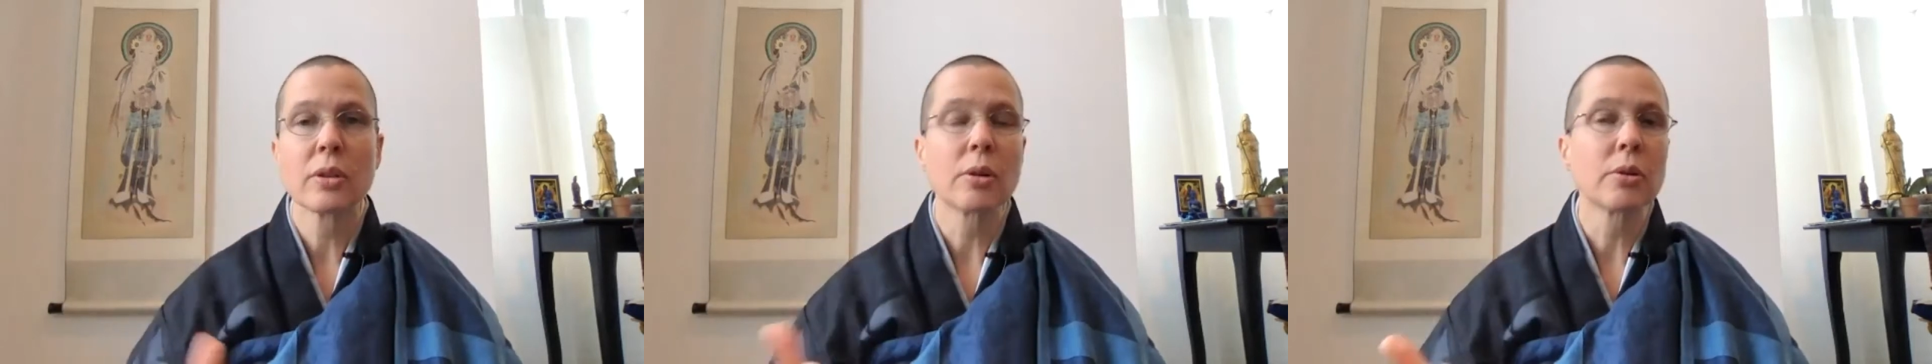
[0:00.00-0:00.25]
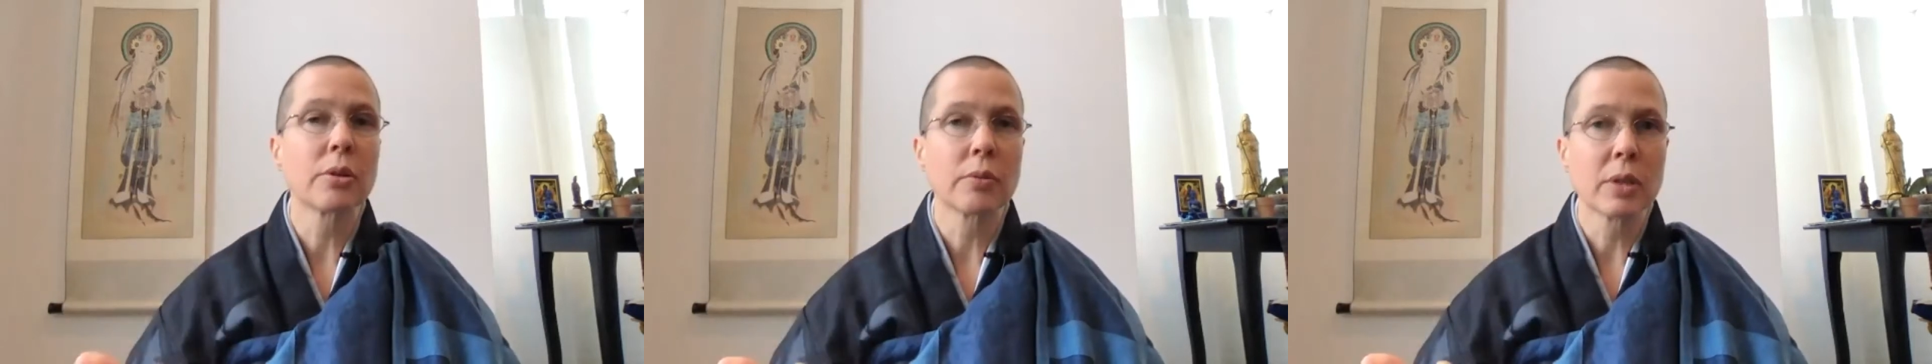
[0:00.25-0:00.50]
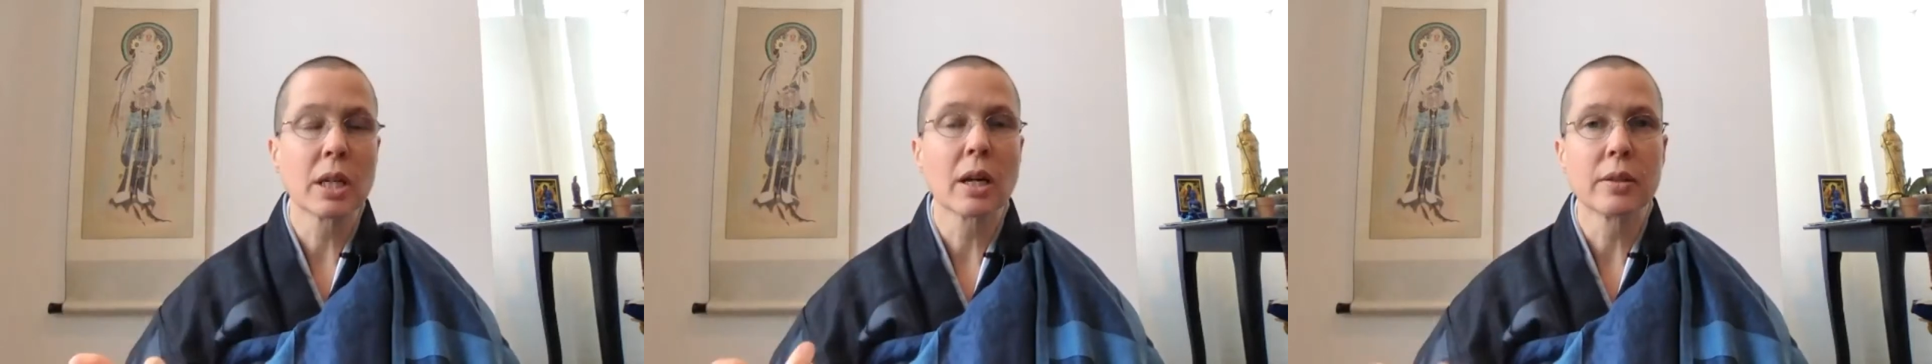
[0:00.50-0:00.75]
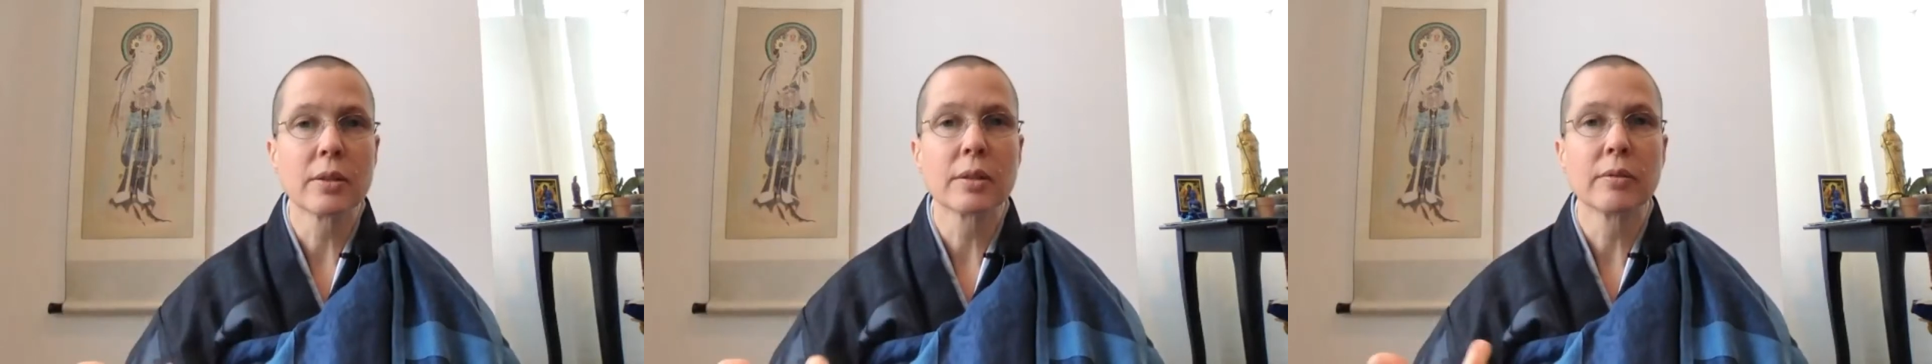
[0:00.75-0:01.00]
there are 3
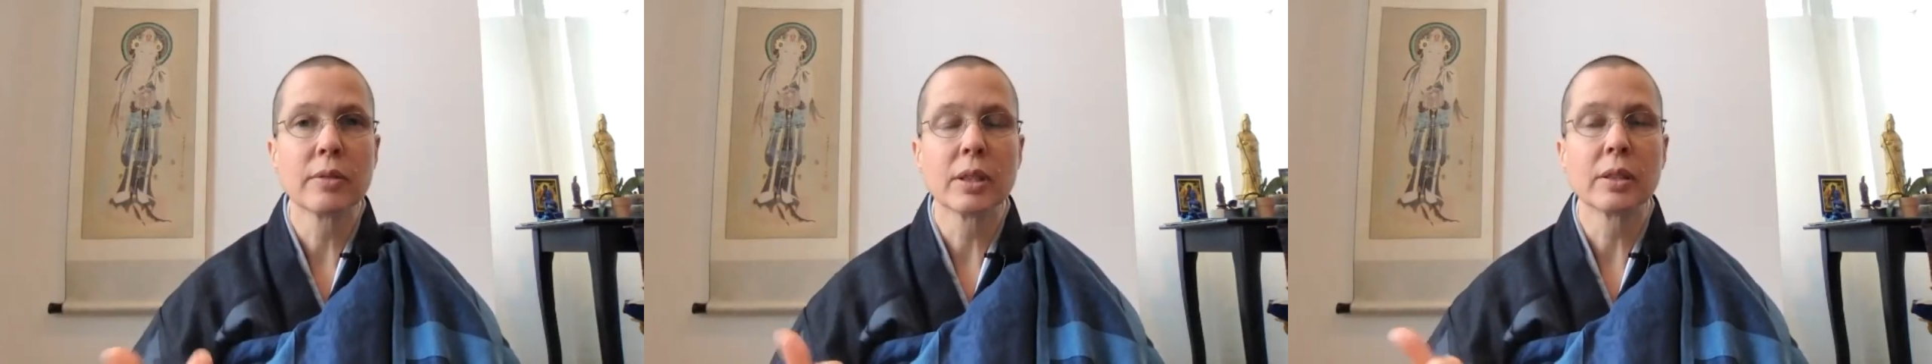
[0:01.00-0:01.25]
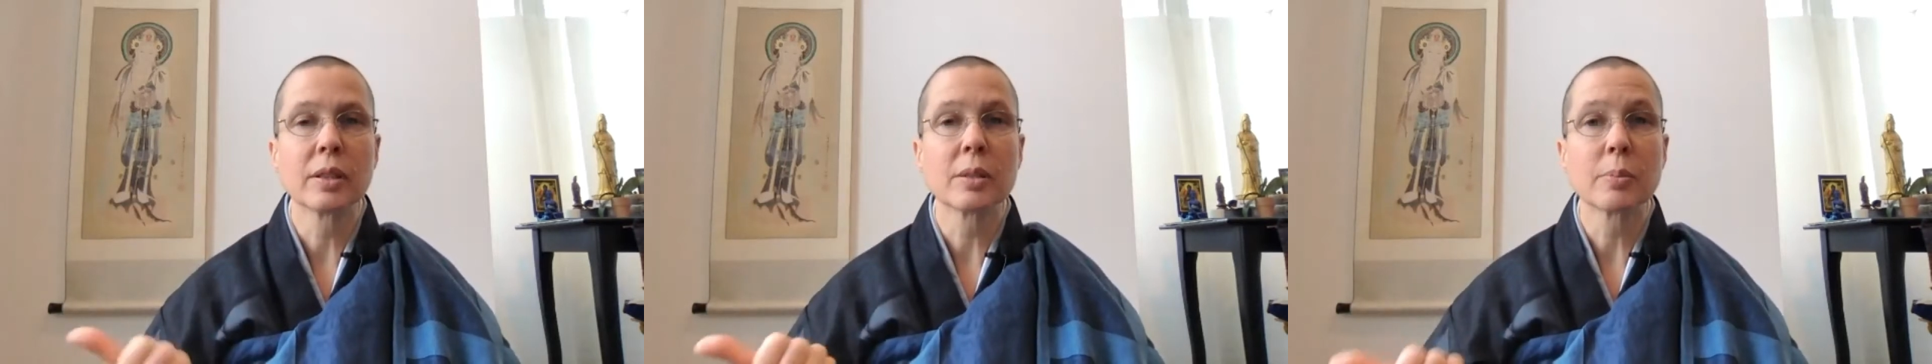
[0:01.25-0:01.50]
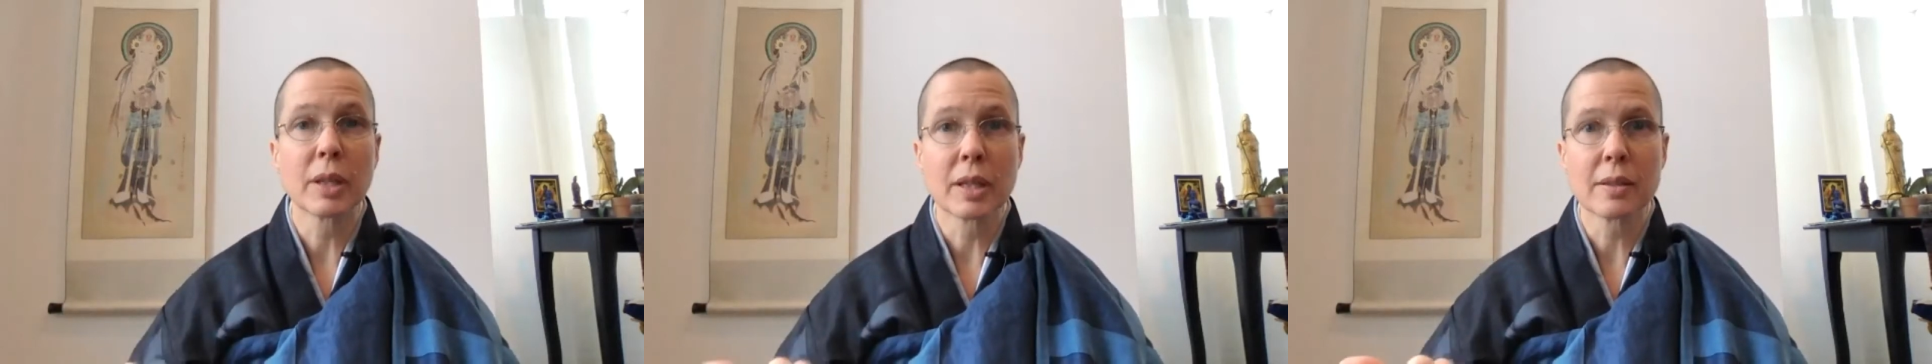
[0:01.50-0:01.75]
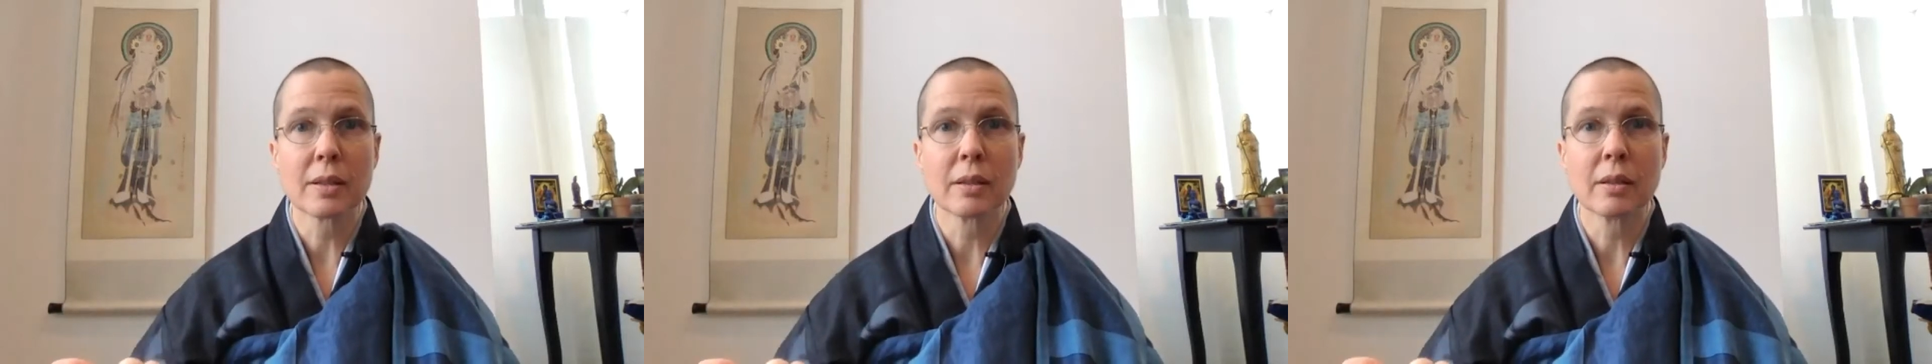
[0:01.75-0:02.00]
kinds of feelings:
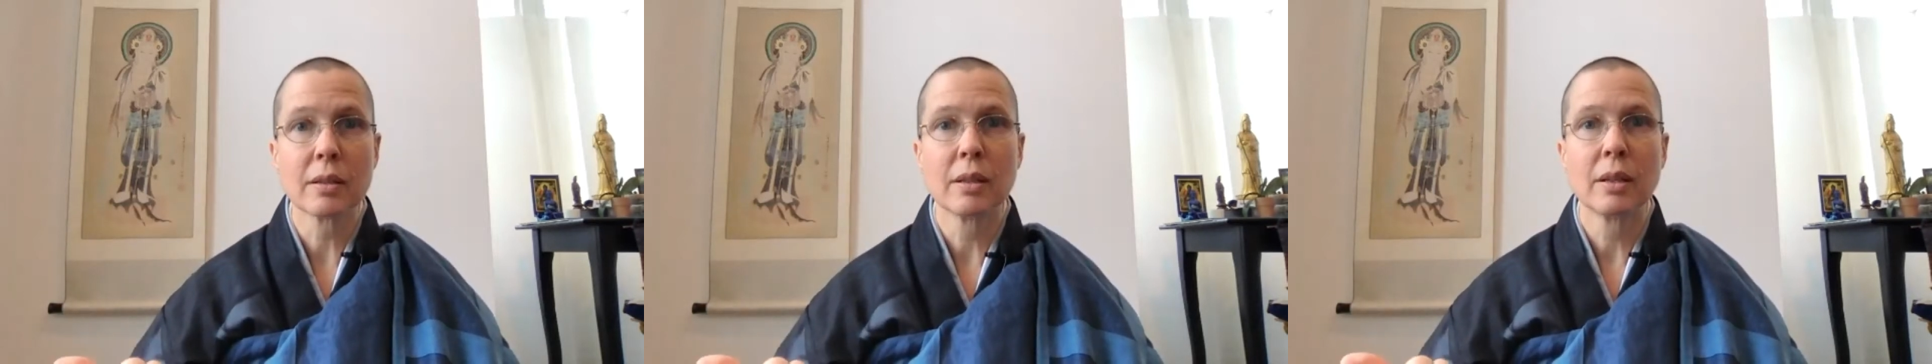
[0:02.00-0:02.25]
pleasant,